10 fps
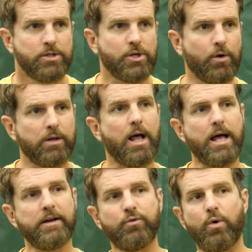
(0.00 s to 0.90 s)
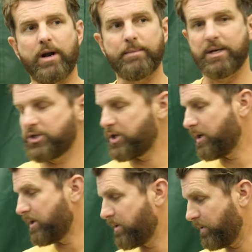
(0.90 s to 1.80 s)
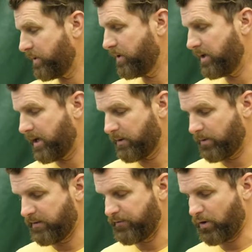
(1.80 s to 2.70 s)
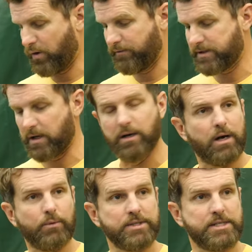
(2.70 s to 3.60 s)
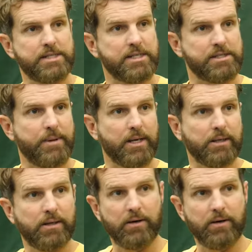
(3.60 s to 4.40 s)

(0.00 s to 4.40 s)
So a lot of what I'm going to share with you today involves a resistance band.